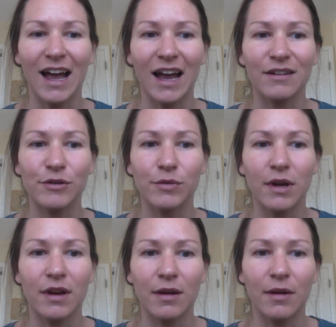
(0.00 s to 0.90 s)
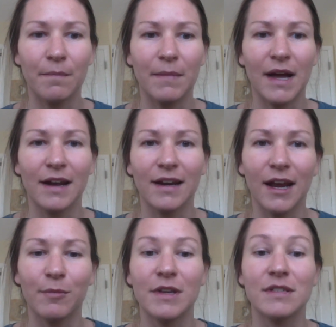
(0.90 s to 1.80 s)
Hi everyone, my
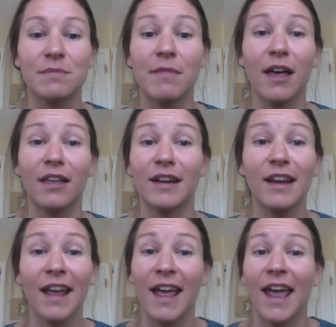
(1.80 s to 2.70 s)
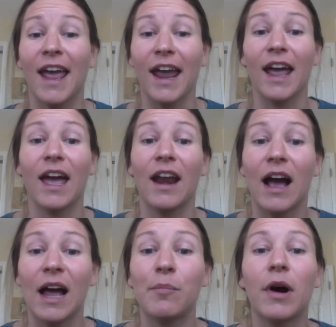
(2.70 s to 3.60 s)
name is Melody and
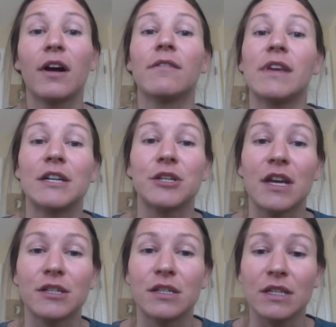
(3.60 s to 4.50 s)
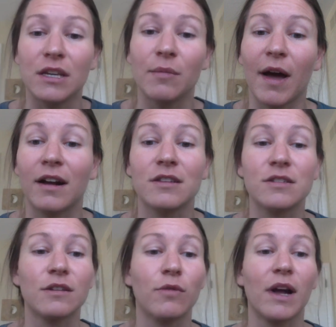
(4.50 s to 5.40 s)
I'm part of the education team at
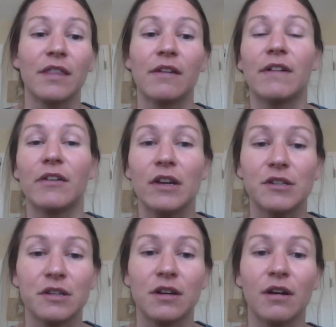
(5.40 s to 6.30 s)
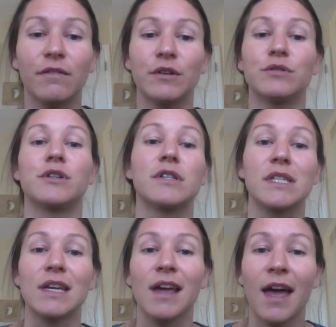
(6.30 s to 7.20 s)
Conserve Wildlife Foundation of New
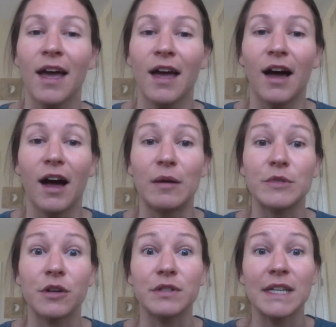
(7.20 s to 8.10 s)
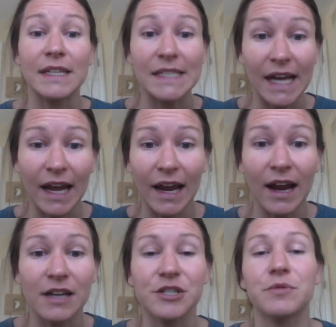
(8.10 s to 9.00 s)
Jersey. So today
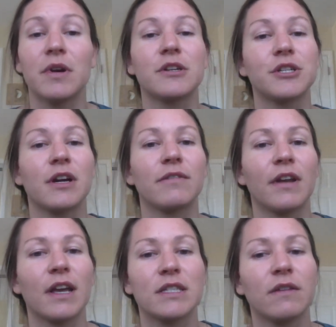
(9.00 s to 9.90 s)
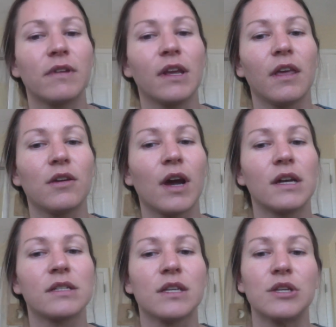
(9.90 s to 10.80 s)
I just wanted to share a fun activity that you
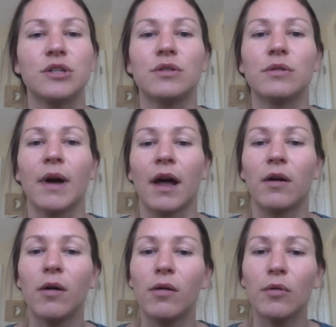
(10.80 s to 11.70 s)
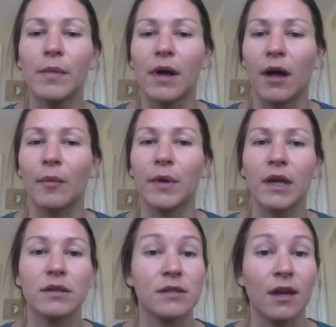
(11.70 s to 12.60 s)
guys can do at home,
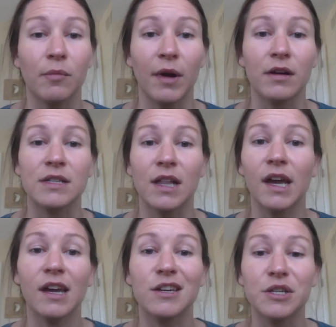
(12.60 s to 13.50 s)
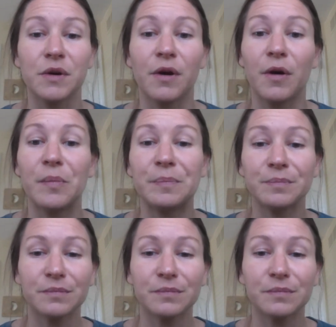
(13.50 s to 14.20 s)
kids and parents alike can do at home,